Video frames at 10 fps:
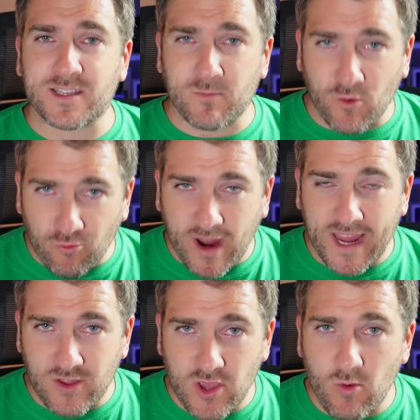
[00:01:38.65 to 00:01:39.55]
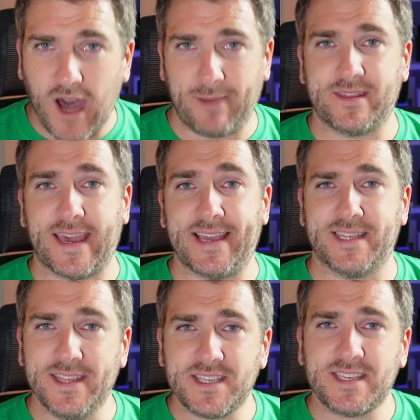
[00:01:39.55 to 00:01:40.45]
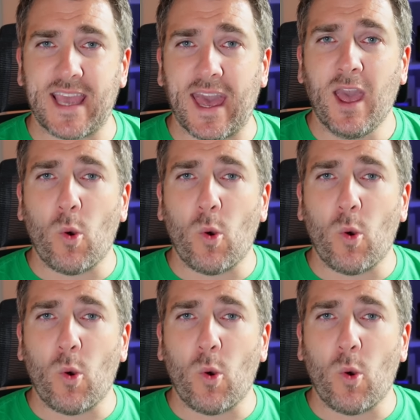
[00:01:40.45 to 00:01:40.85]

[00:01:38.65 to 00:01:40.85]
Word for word: some great new updates. And this year,